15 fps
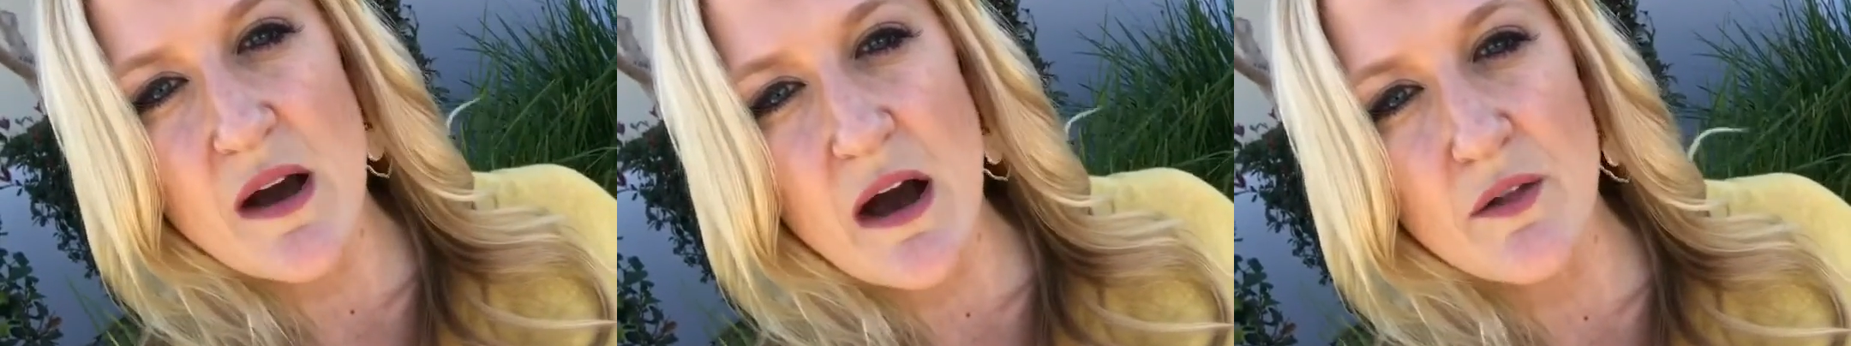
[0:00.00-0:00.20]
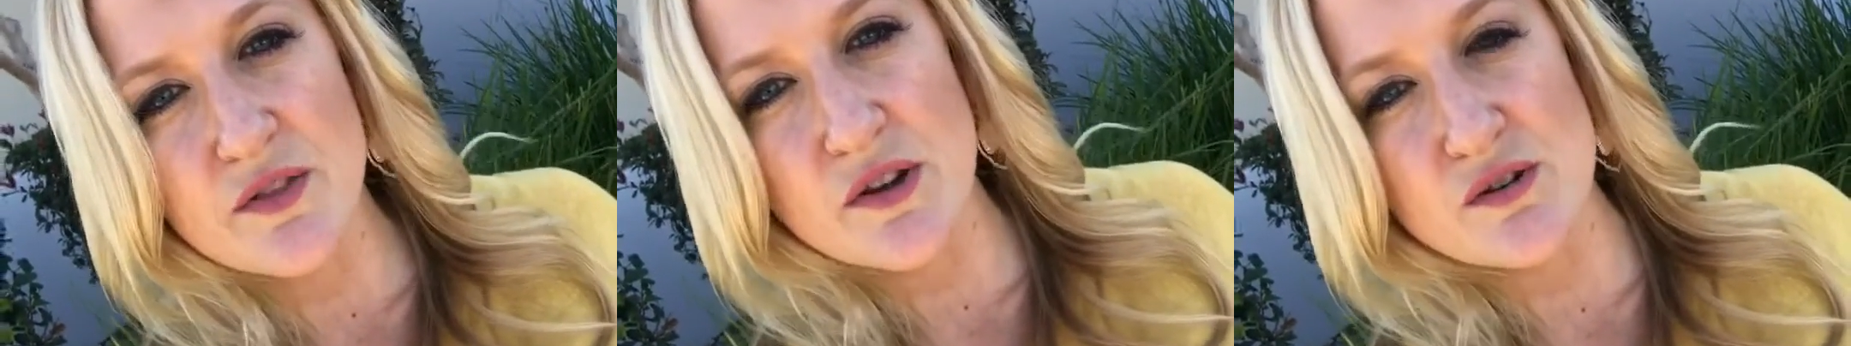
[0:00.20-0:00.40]

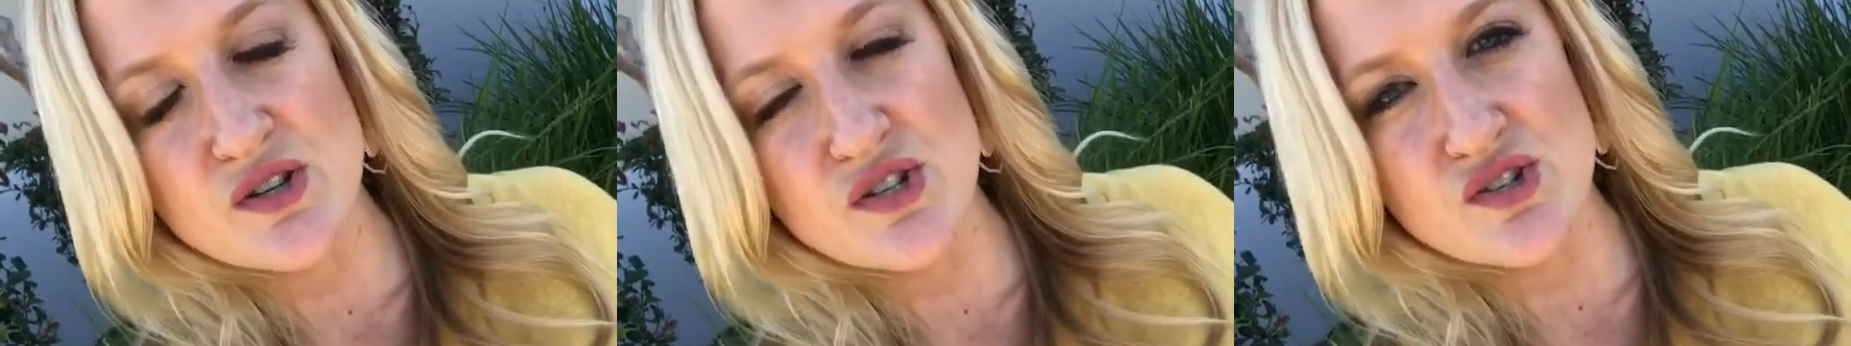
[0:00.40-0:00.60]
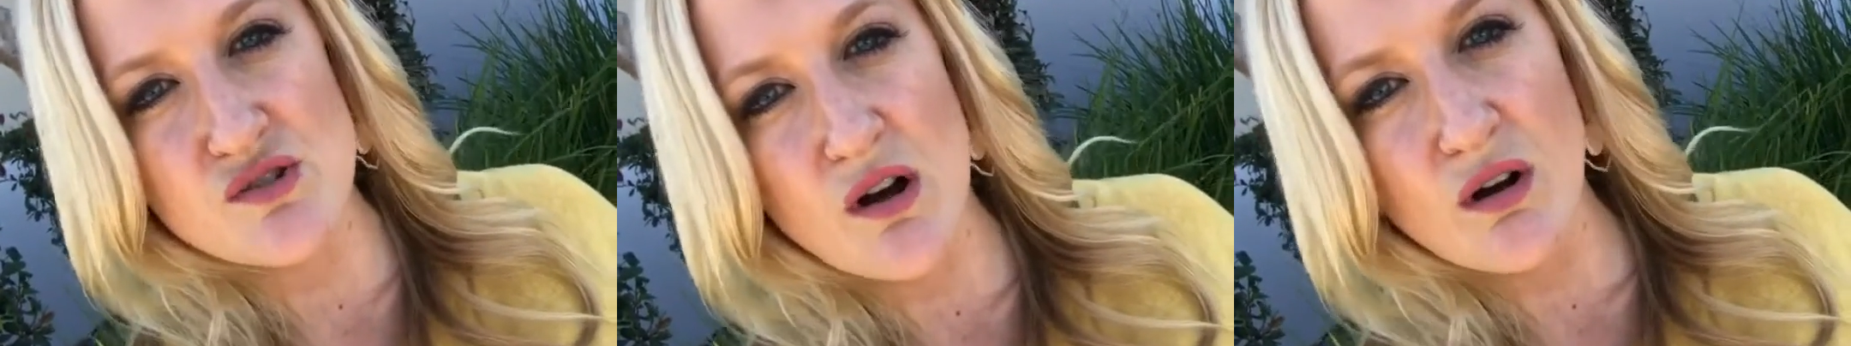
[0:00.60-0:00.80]
out there
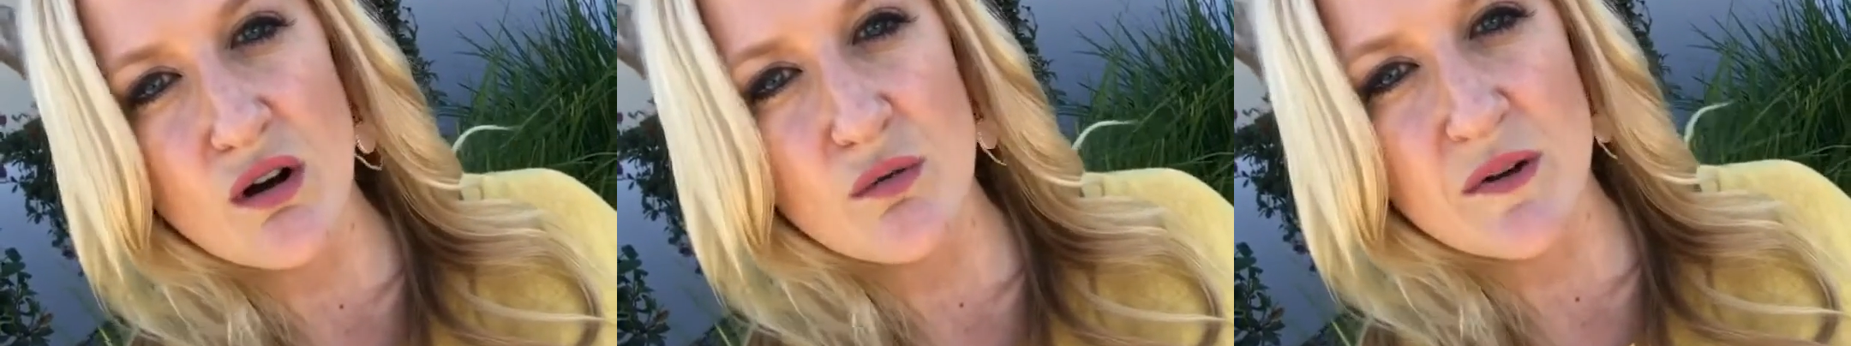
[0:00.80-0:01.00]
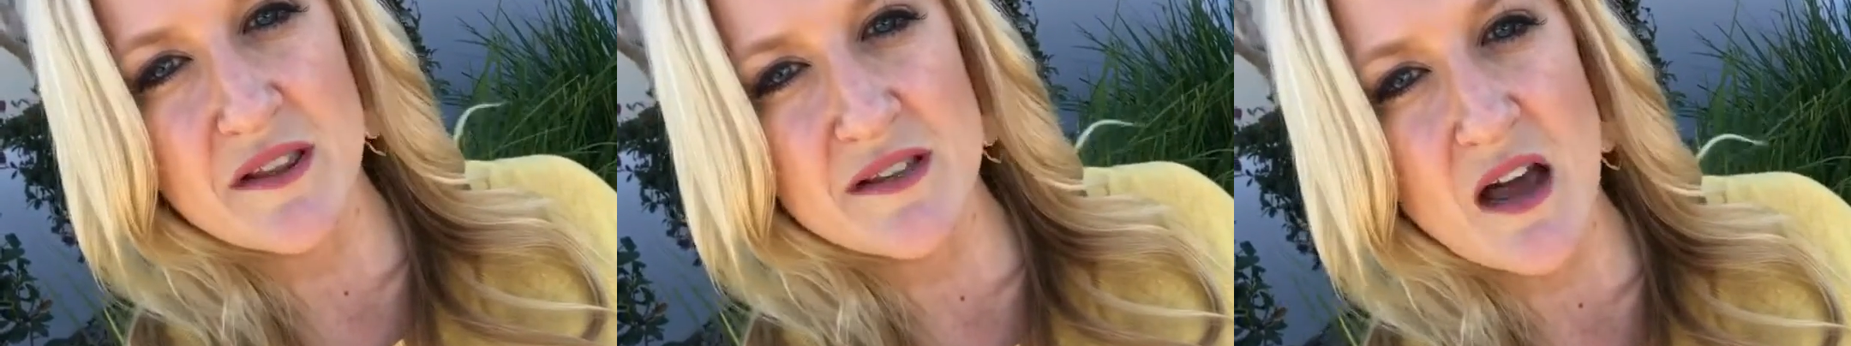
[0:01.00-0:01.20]

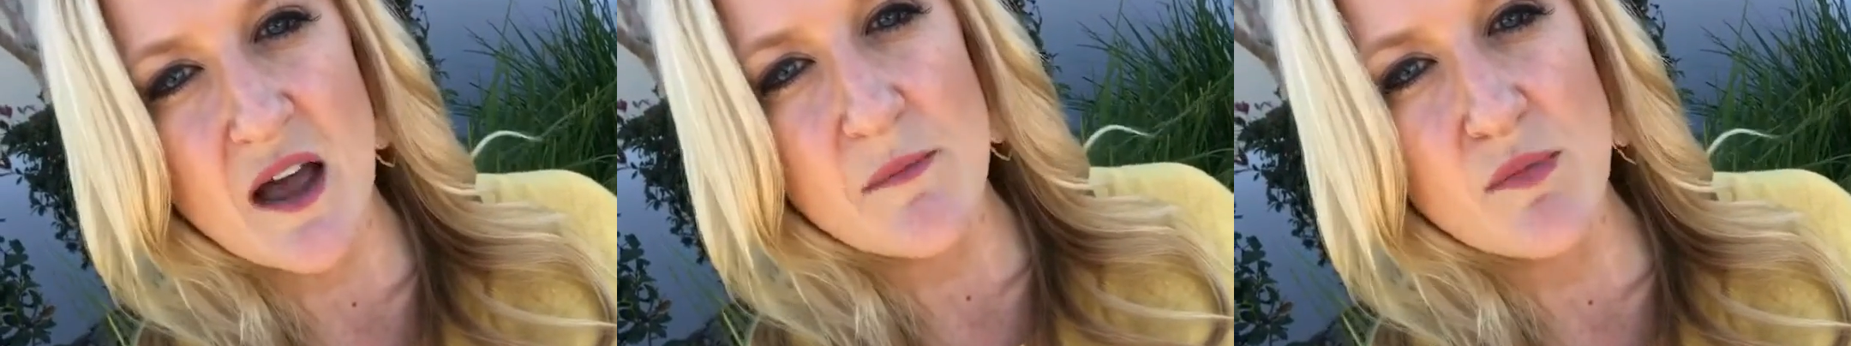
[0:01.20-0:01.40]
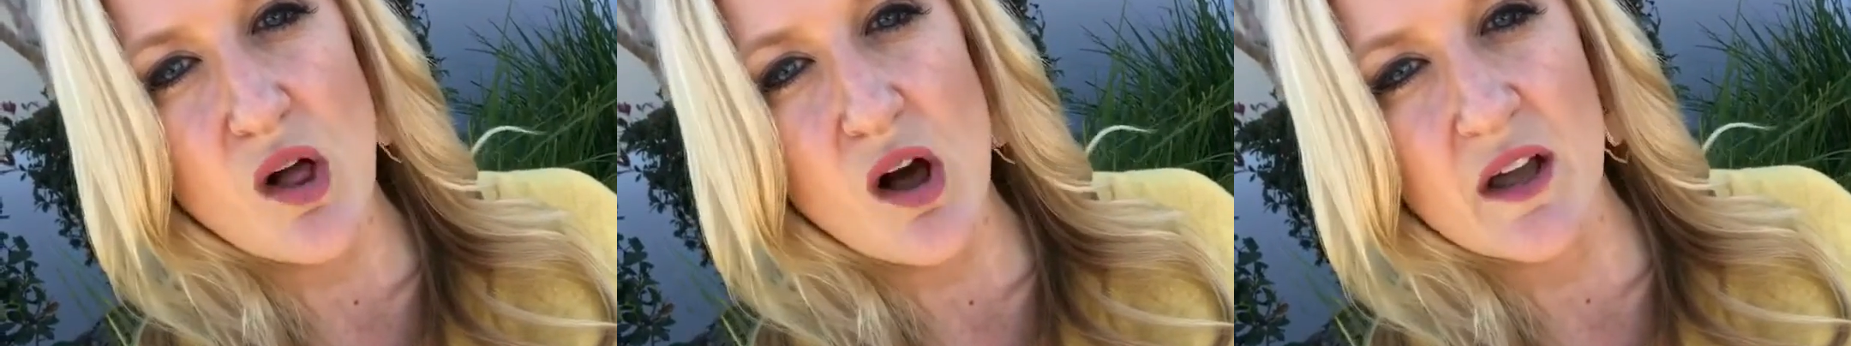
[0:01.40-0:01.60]
struggle with
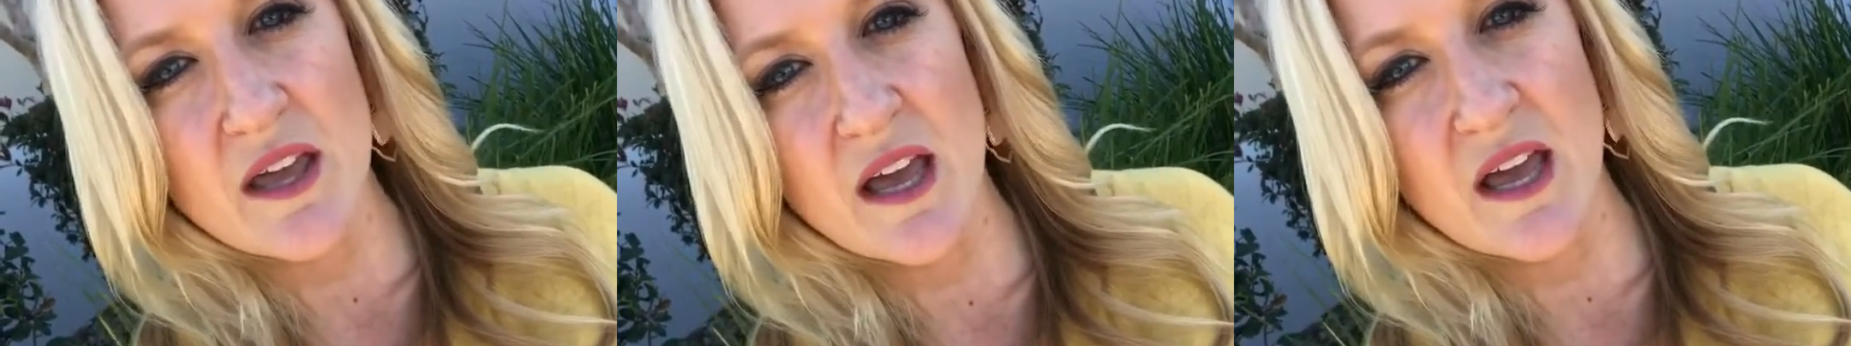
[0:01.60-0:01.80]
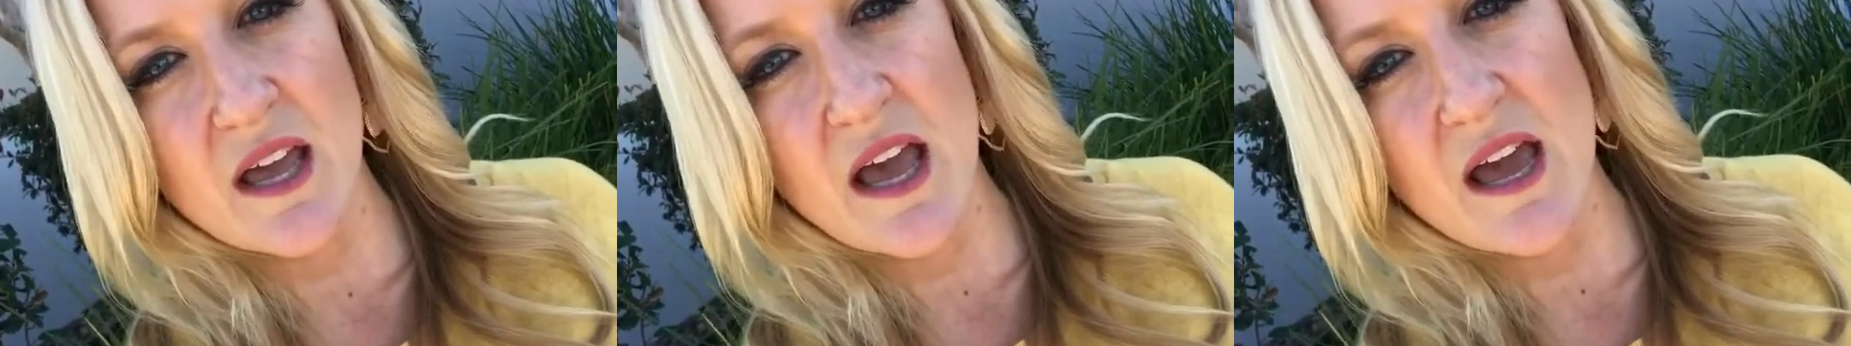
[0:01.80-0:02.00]
time
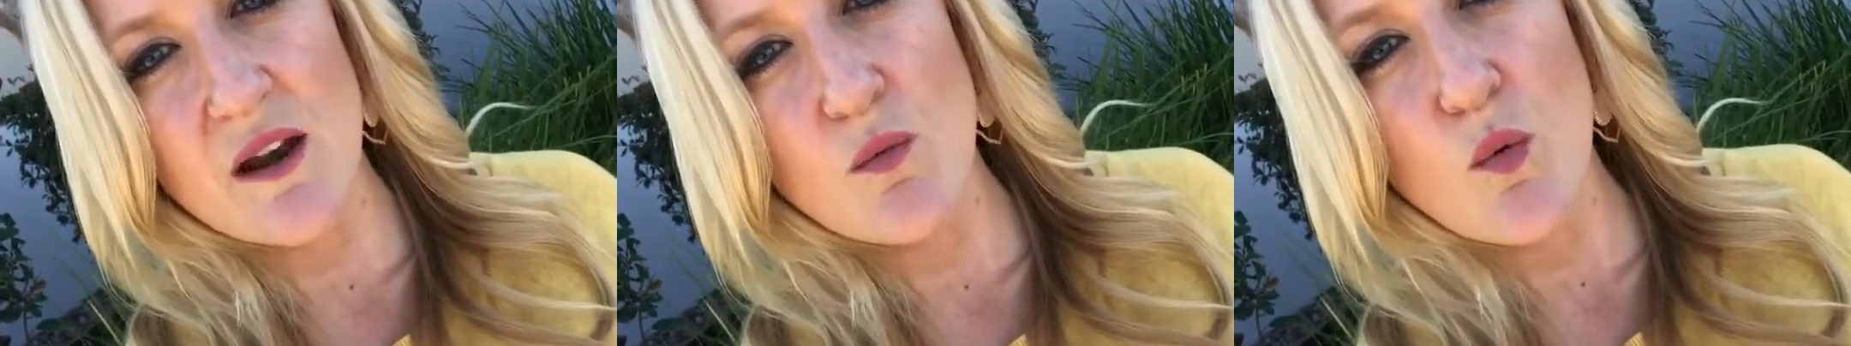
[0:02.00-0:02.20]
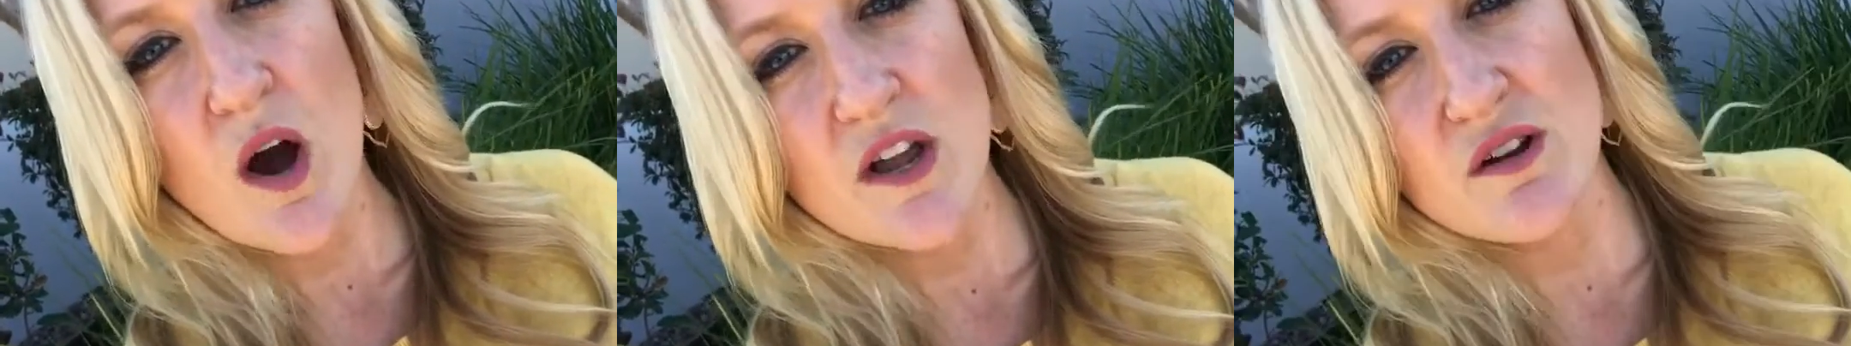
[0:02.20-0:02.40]
blocking
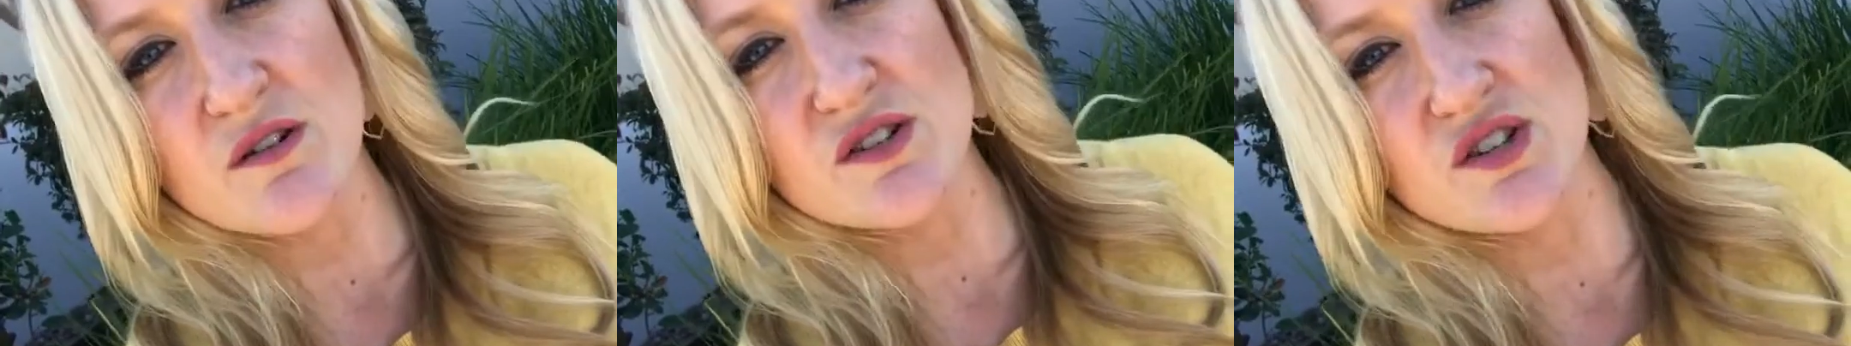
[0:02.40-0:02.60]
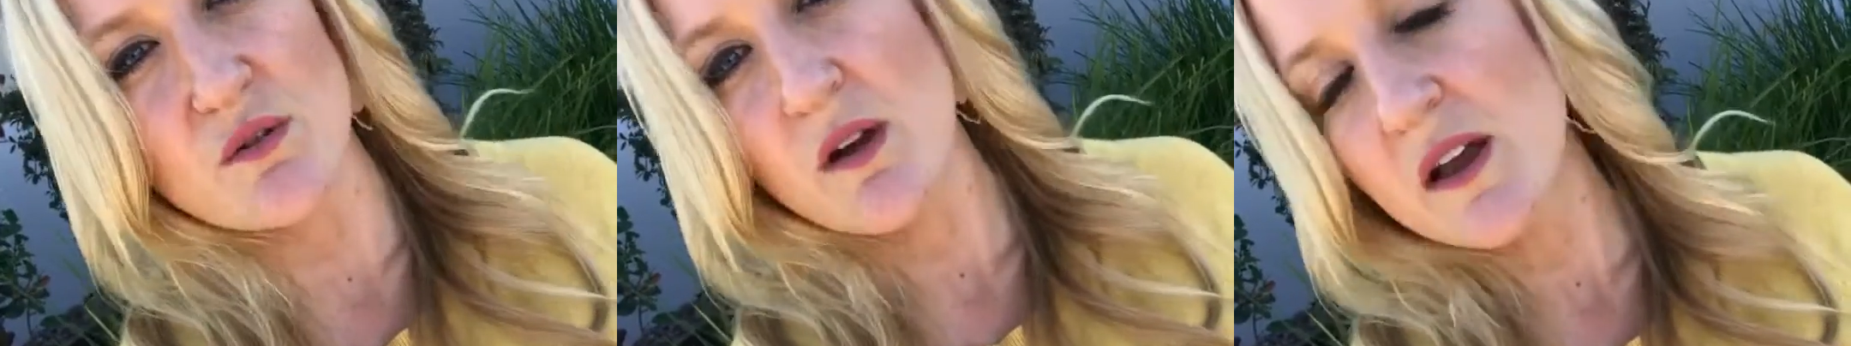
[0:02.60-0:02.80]
and what you're
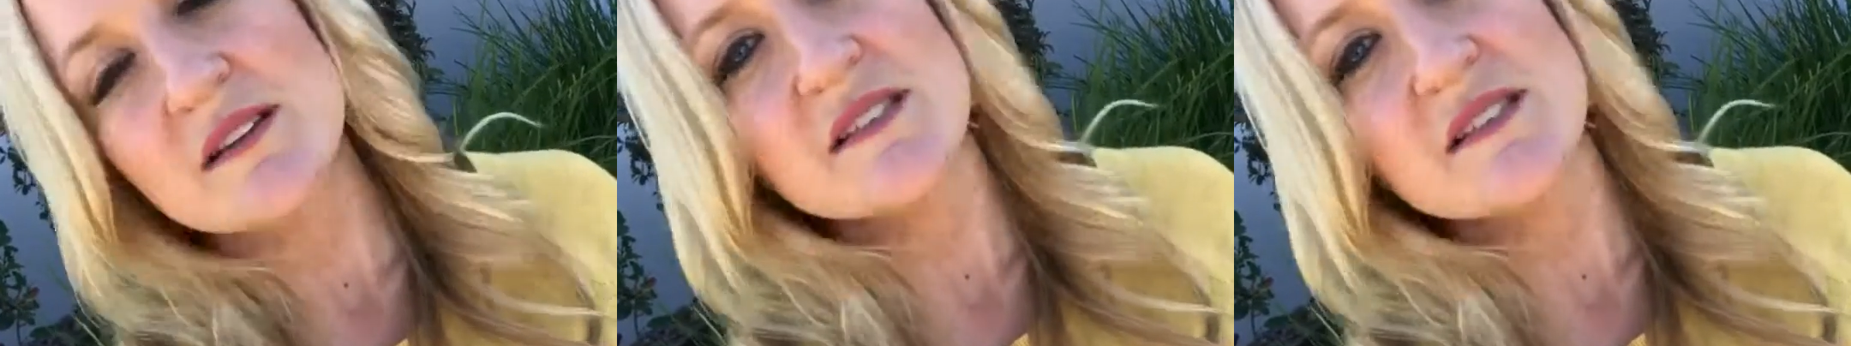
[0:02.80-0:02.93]
doing.